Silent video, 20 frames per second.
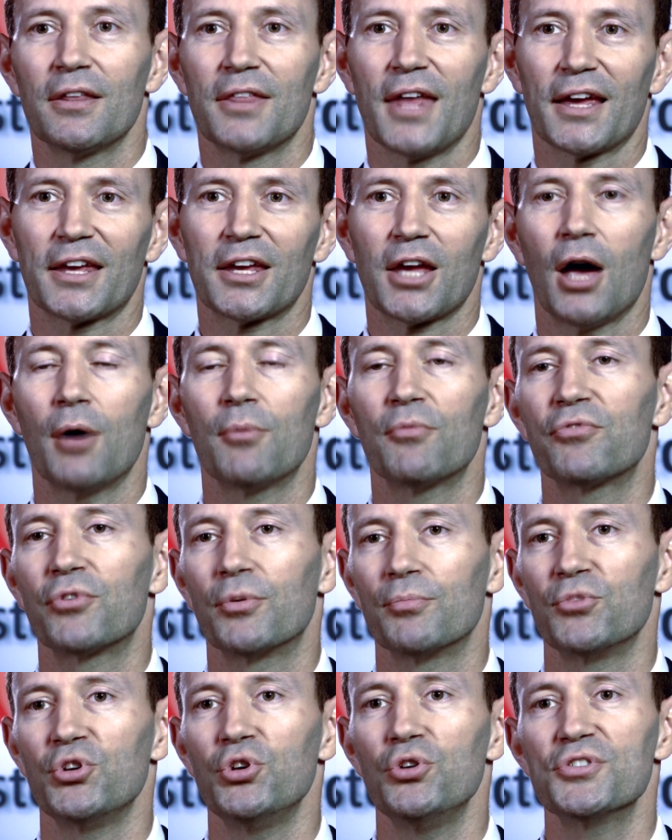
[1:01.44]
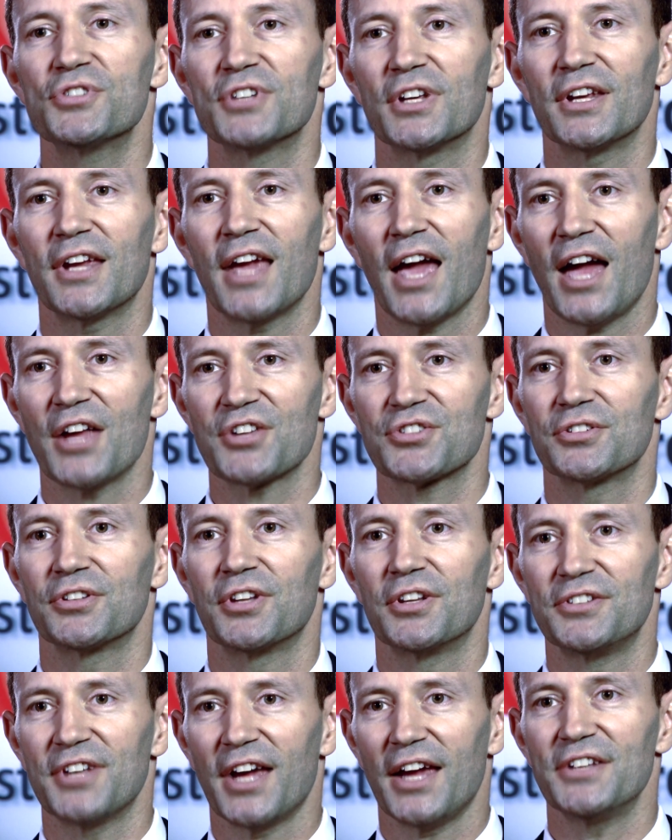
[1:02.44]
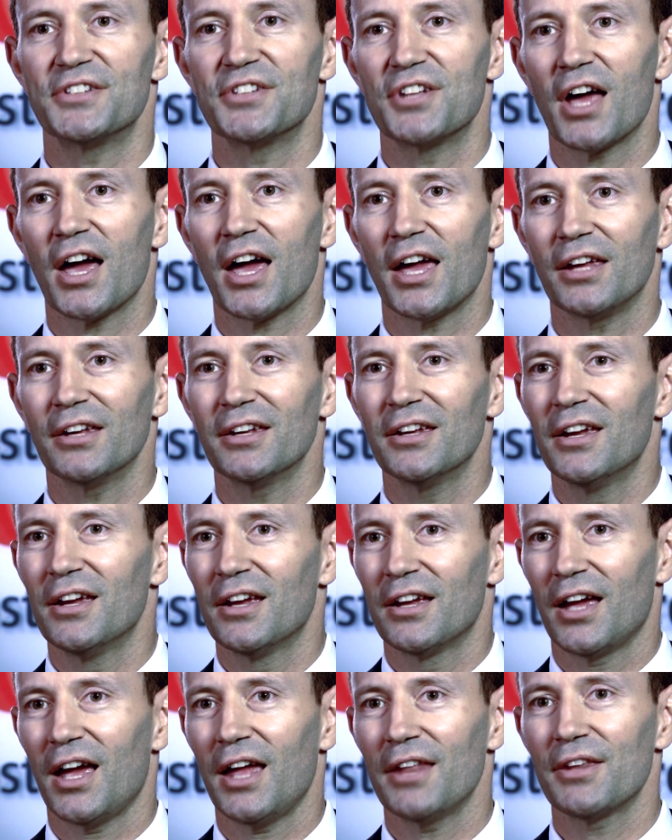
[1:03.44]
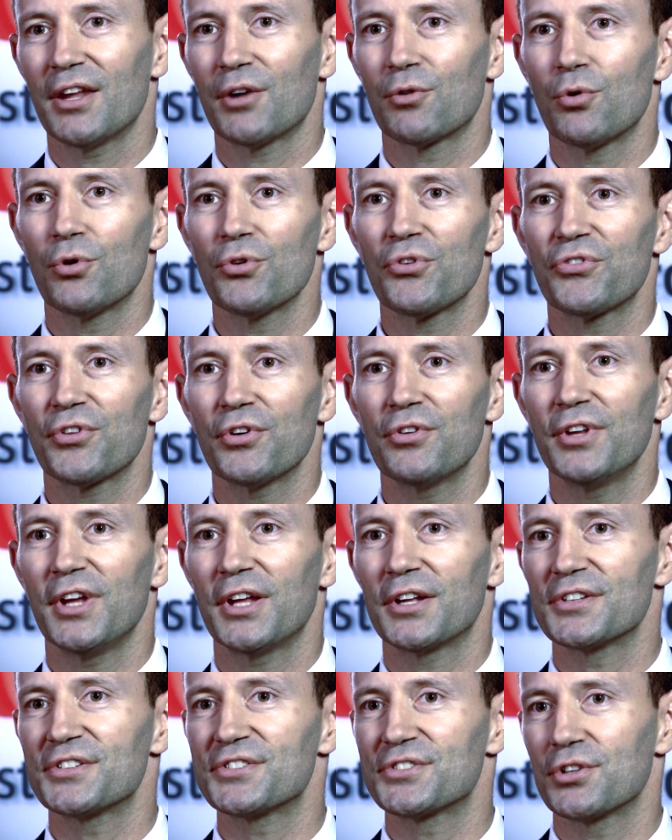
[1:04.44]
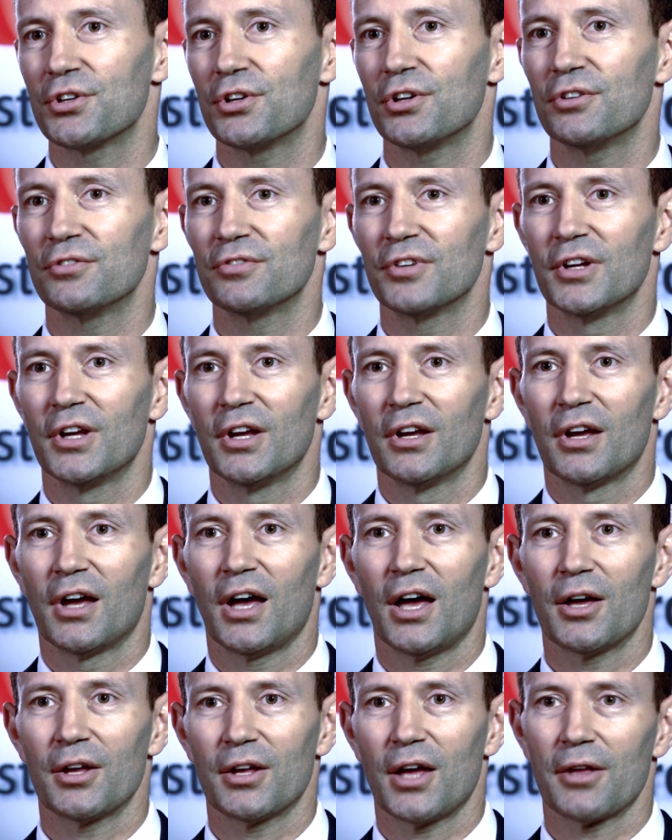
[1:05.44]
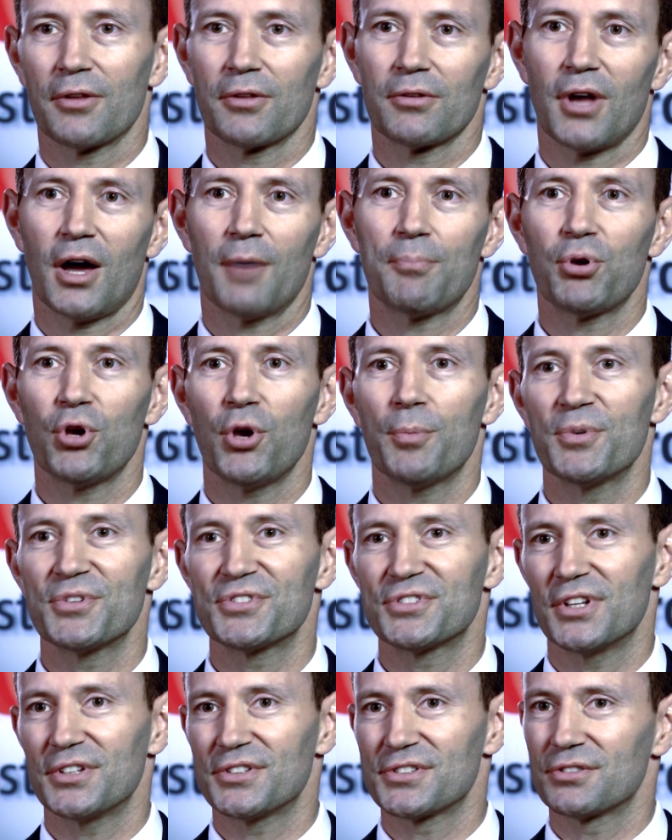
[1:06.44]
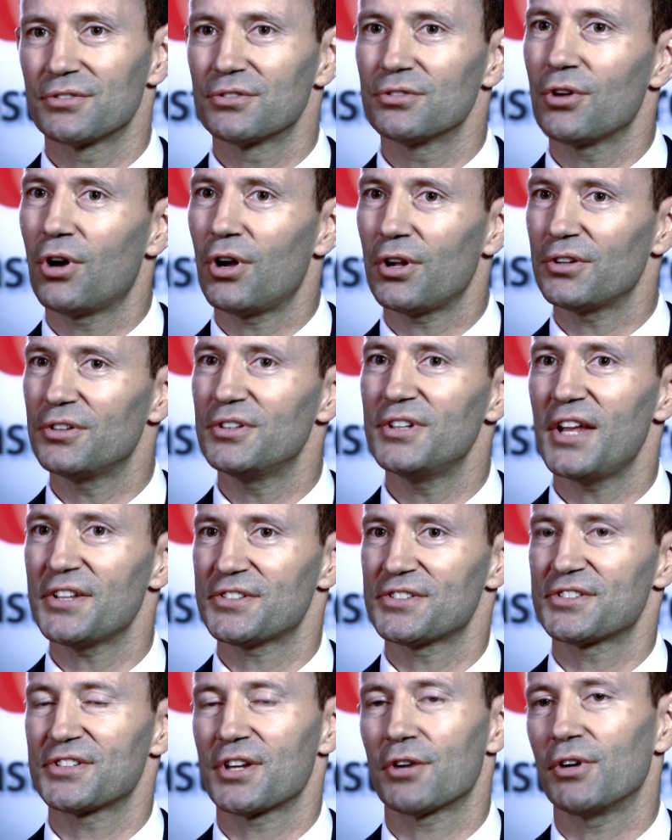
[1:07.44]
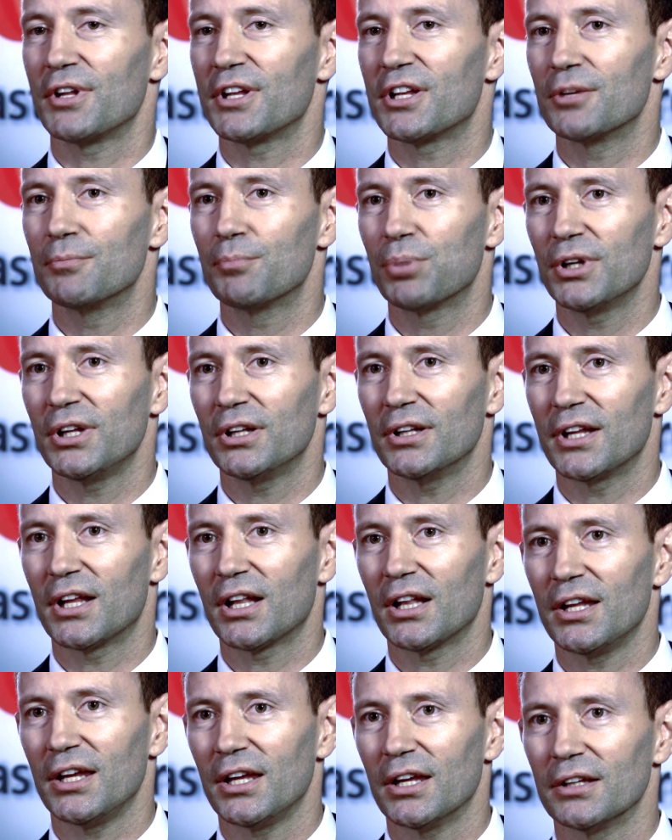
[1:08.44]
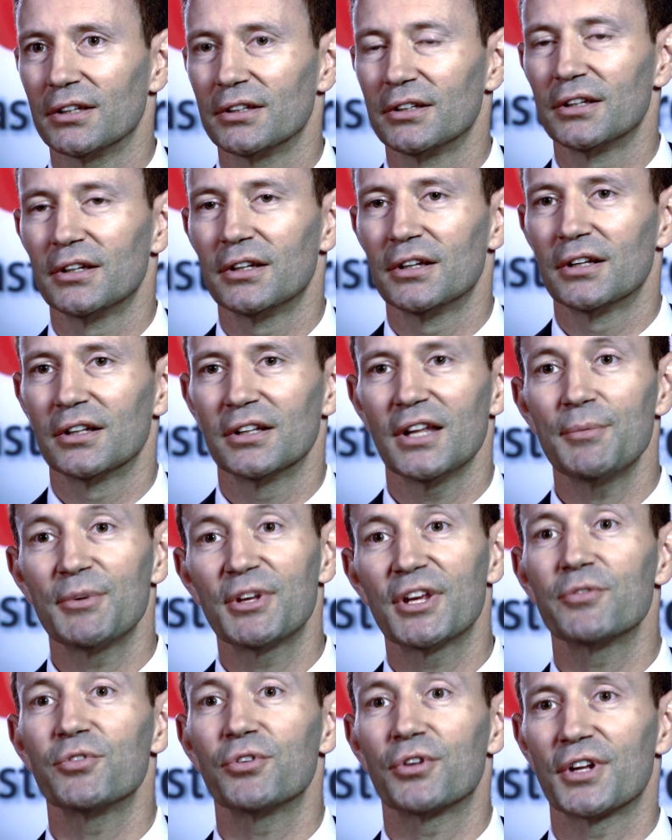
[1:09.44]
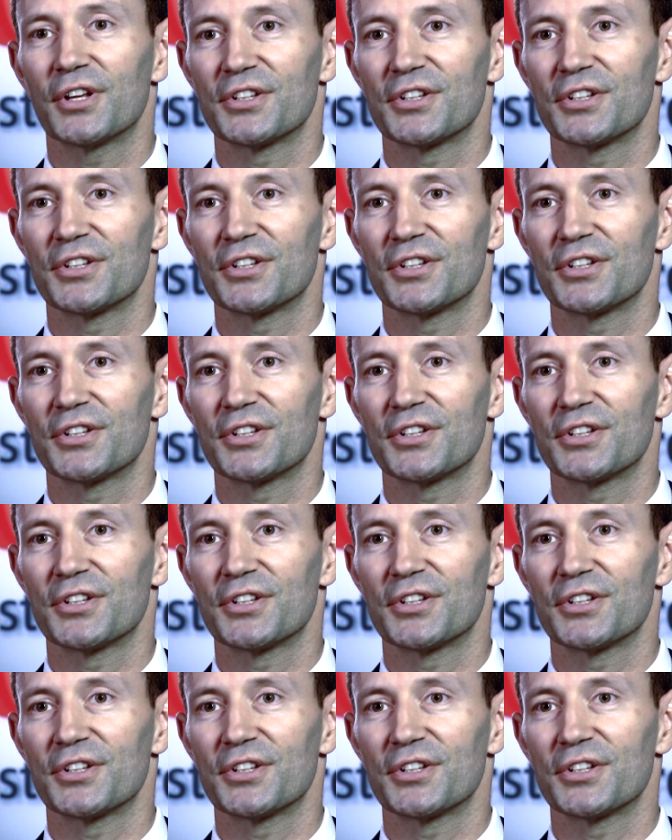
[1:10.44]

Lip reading: that come from using cash in the day-to-day, and they're also there to serve a purpose that's not necessarily completely clear. Let me give you an